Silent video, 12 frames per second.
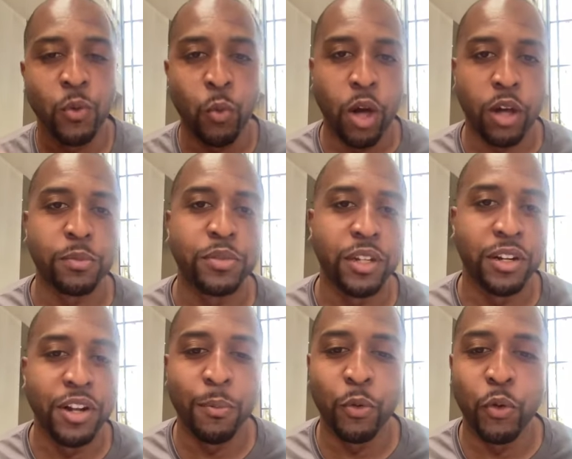welcome to the
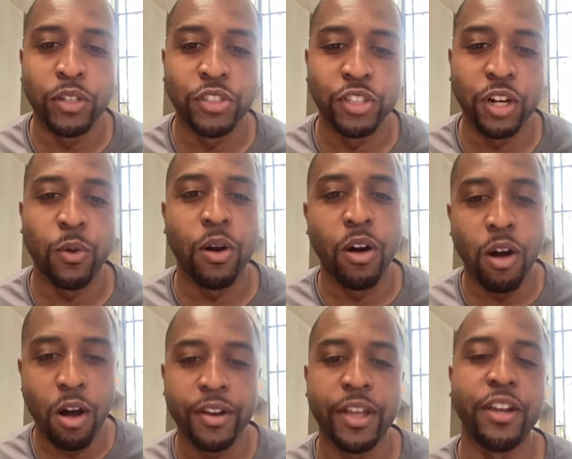number one show on